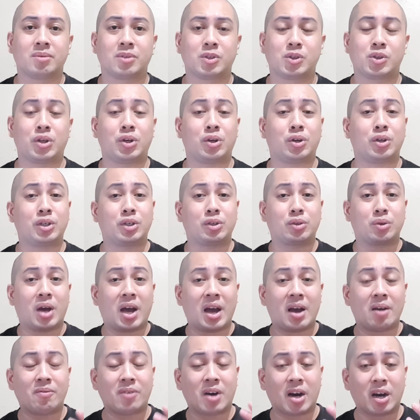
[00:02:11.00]
So in order to
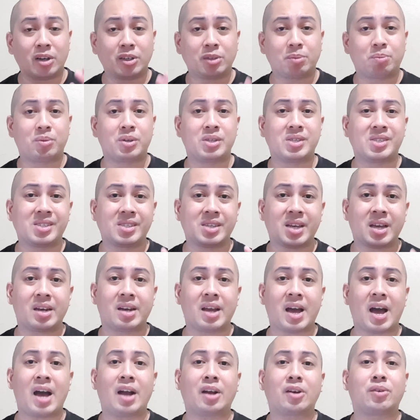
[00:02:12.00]
have
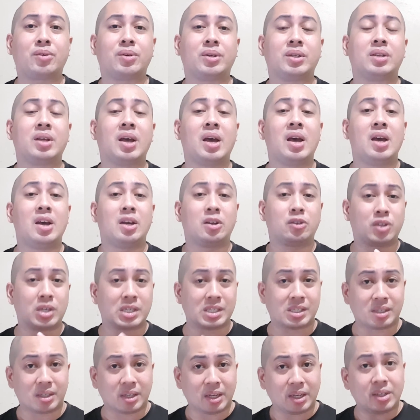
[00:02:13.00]
100% accurate
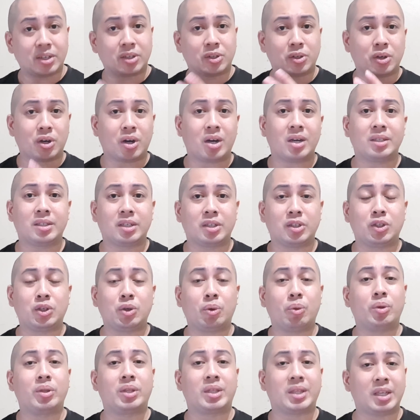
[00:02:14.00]
translated content, you
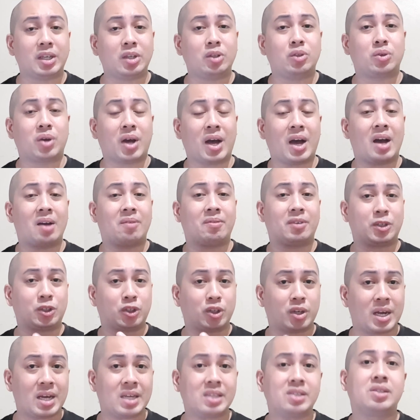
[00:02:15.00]
will need to have a
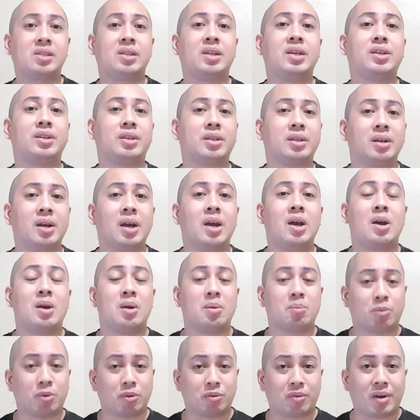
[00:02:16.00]
translator
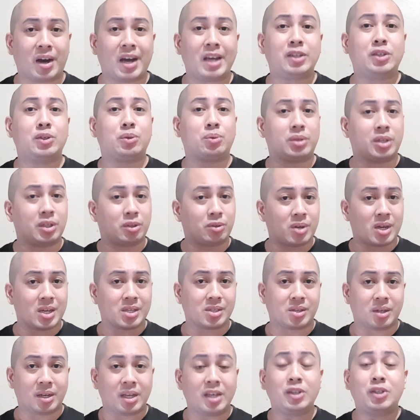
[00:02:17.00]
provide you with a
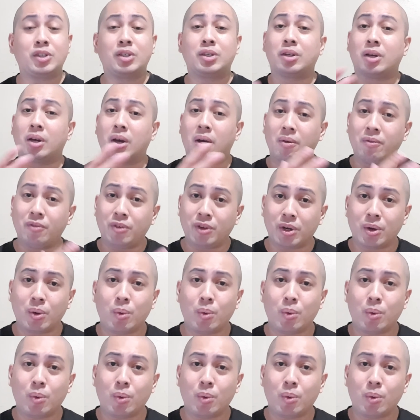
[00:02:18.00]
translation of your